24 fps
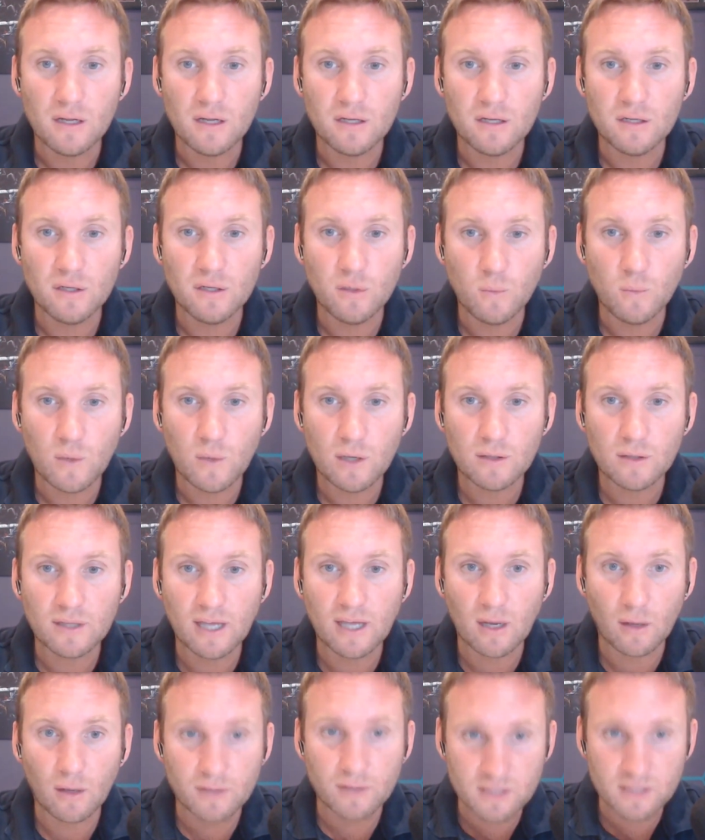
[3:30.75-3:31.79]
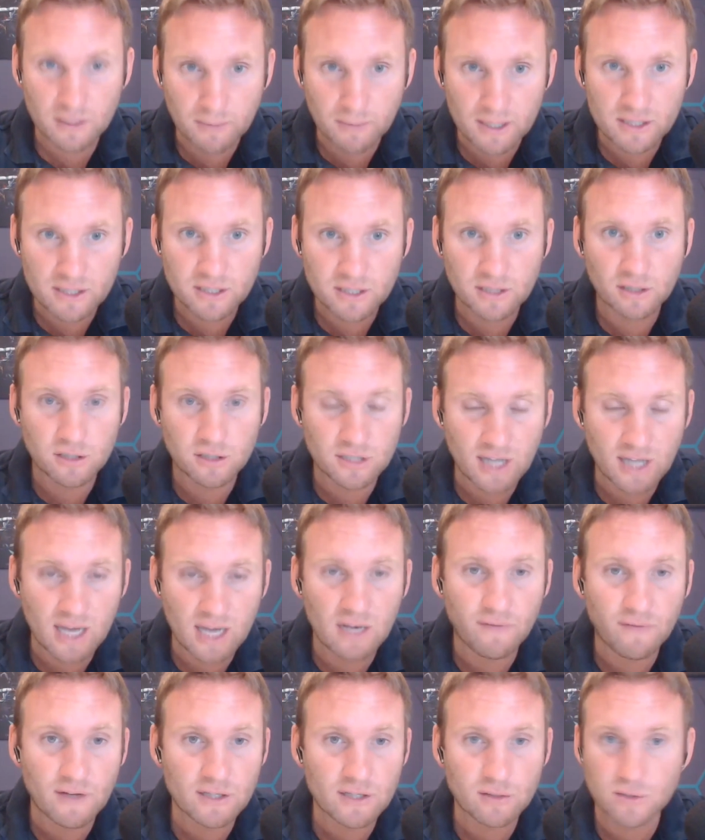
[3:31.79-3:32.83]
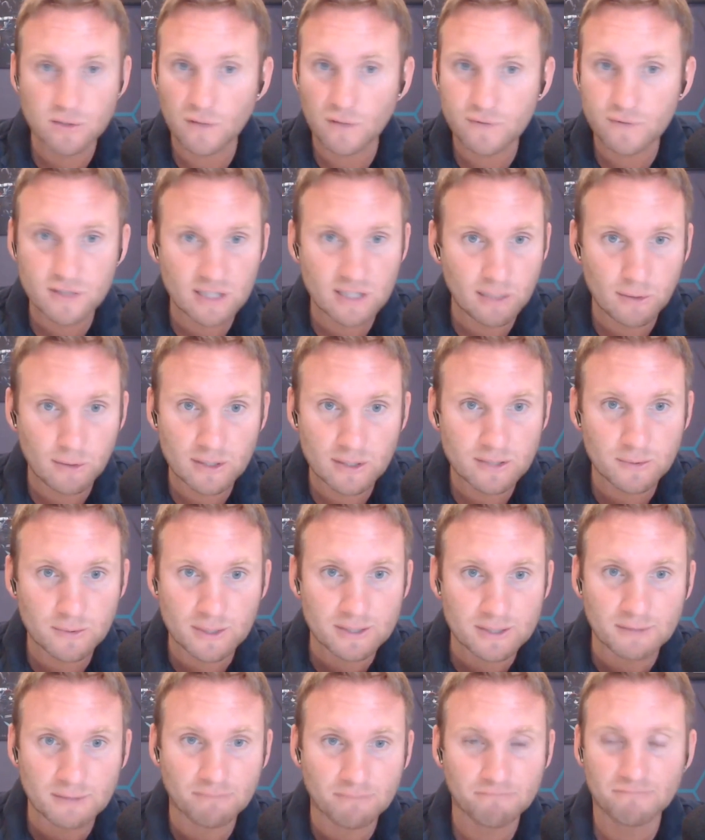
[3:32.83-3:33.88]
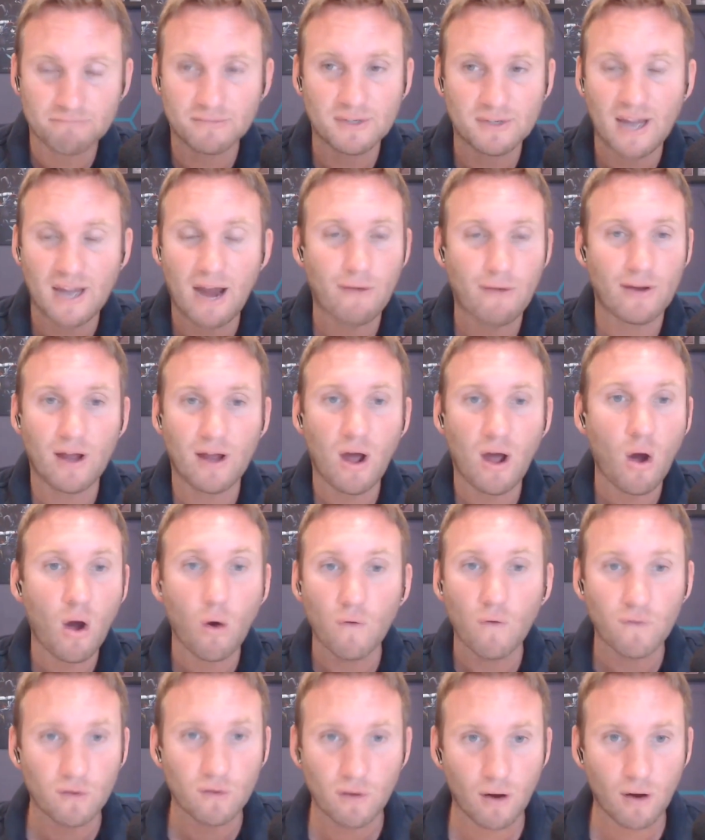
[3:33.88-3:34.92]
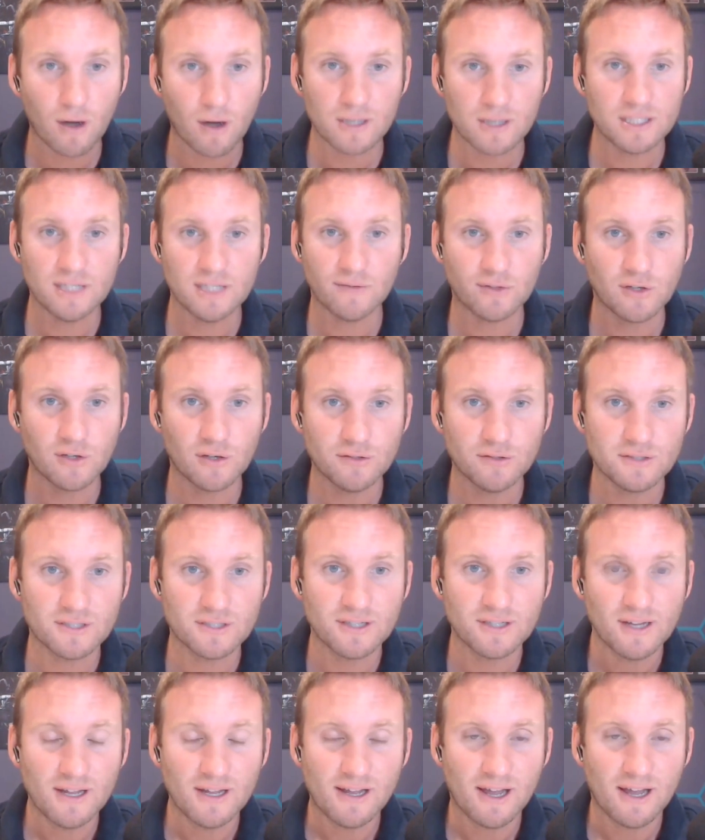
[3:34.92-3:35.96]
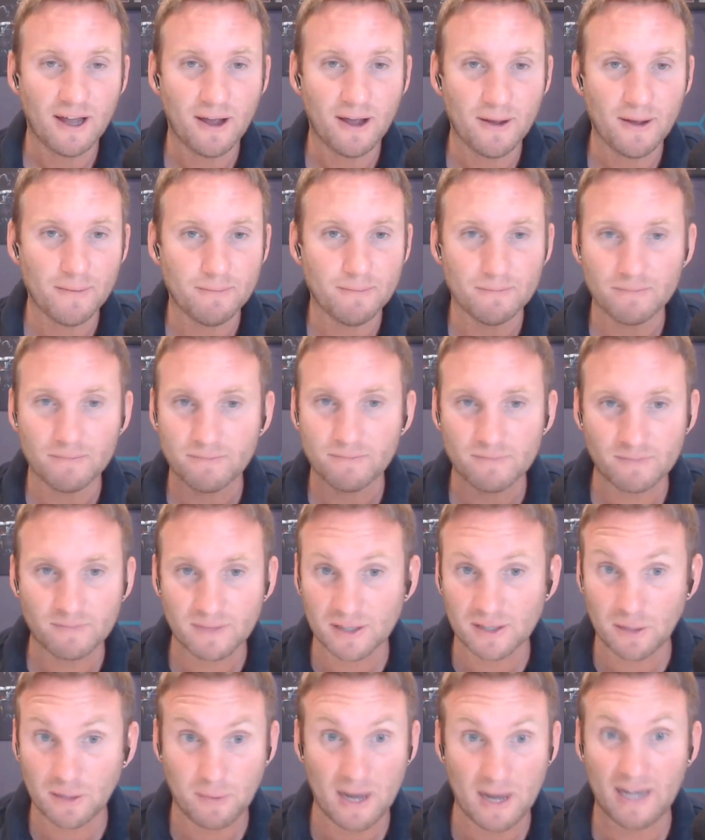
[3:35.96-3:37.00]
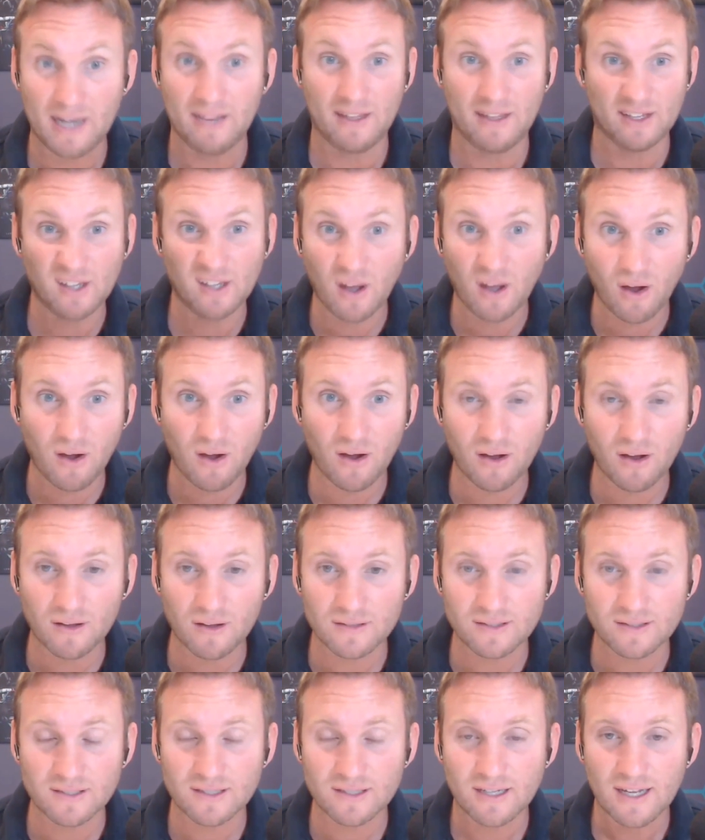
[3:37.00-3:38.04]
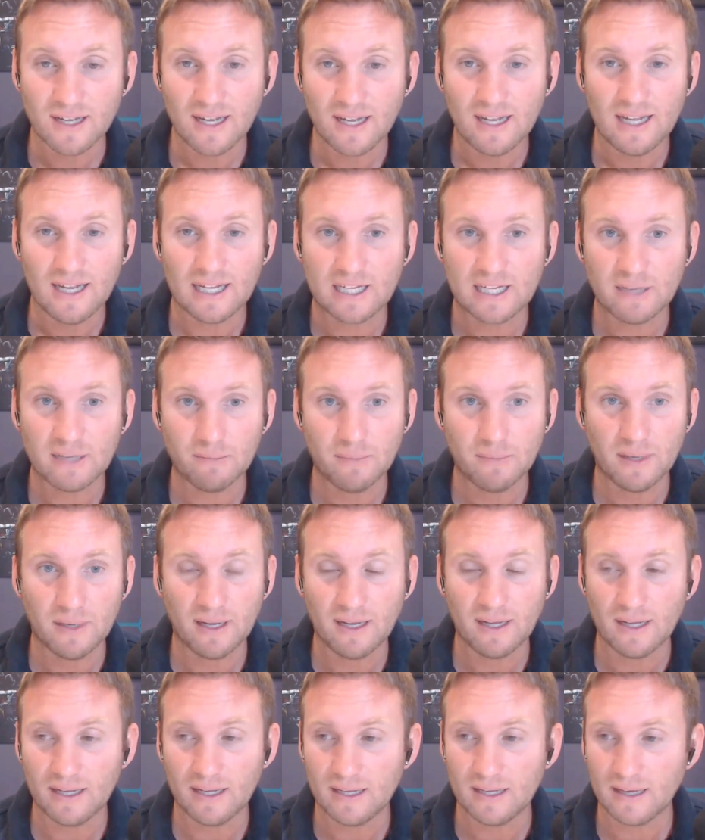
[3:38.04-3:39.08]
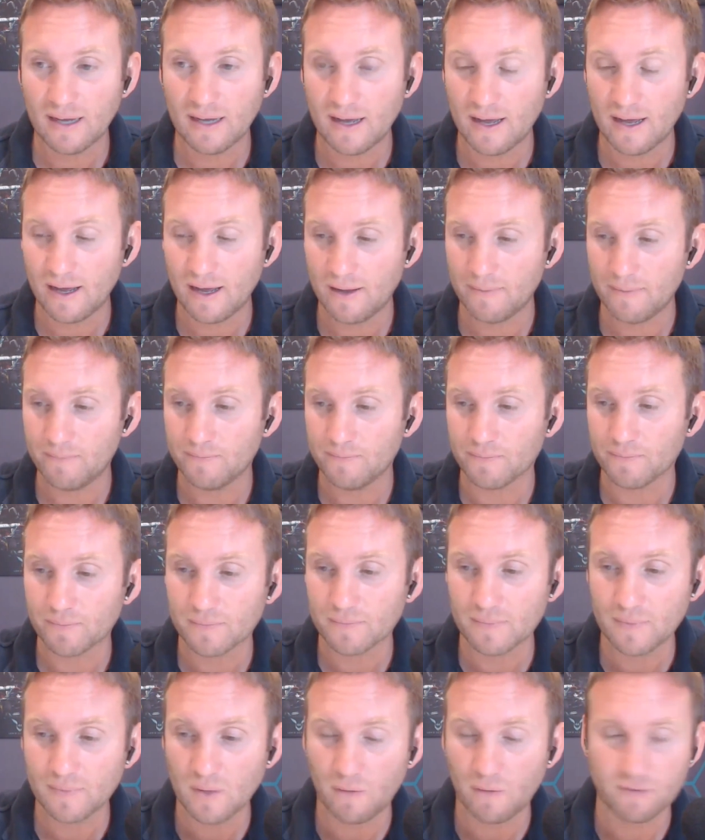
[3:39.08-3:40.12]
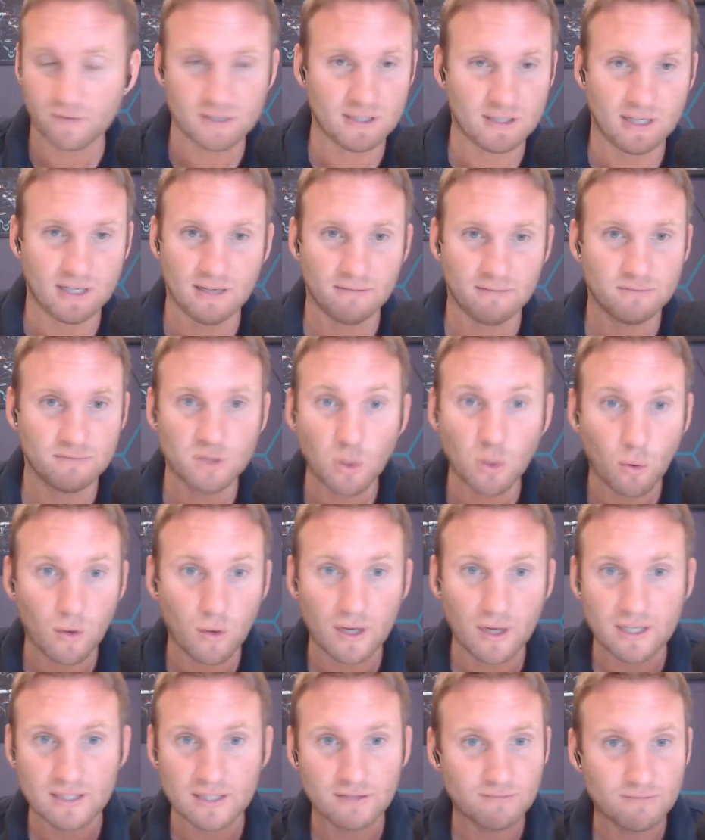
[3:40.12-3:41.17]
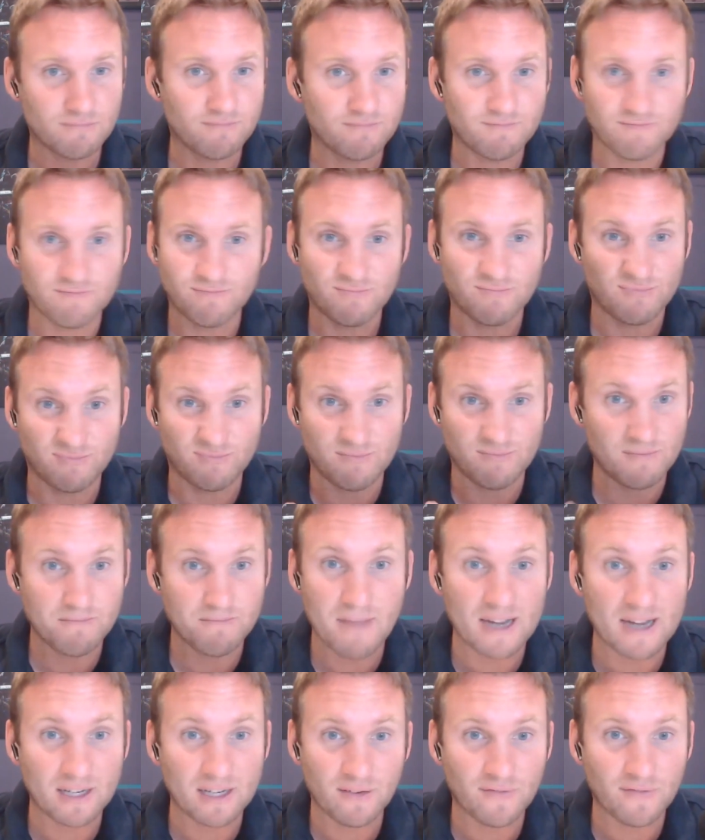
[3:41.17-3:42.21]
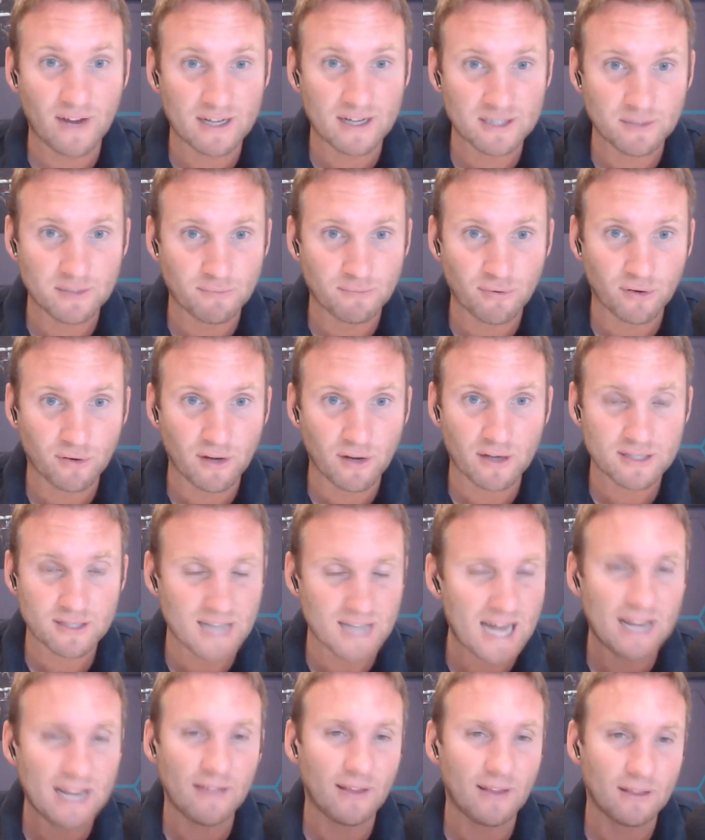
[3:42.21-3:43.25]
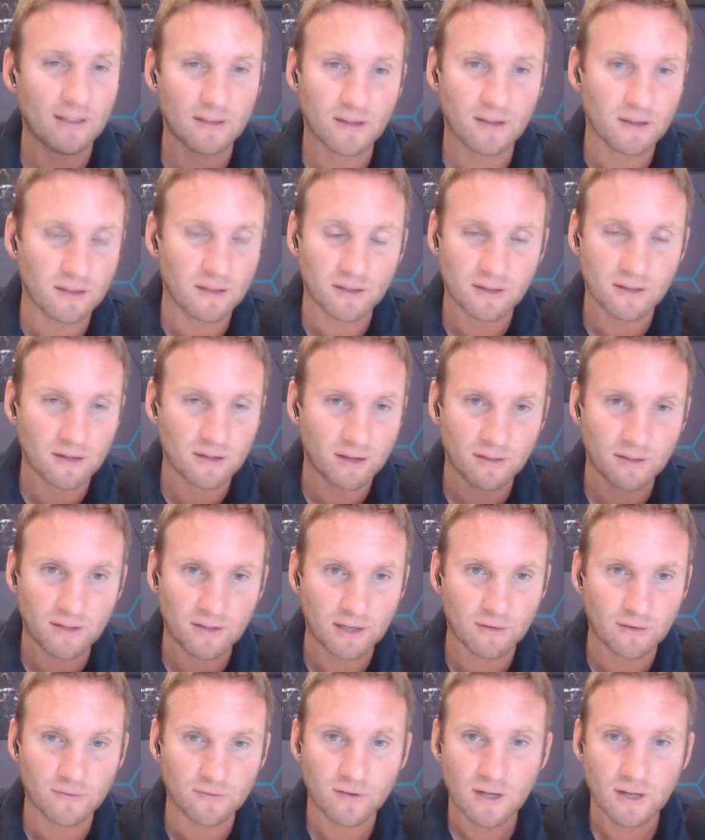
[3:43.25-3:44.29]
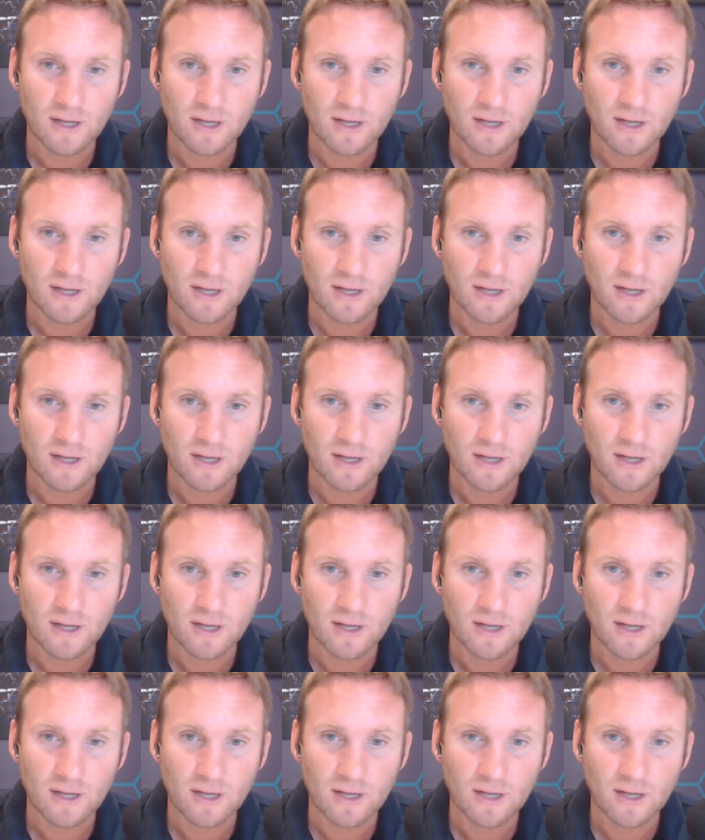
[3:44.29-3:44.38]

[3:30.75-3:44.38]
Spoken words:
You will get, as I mentioned, container vessels, obviously, which carry a whole variety of goods. It could be anything, cars. It can be obviously toys, manufactured products, anything that you can think of.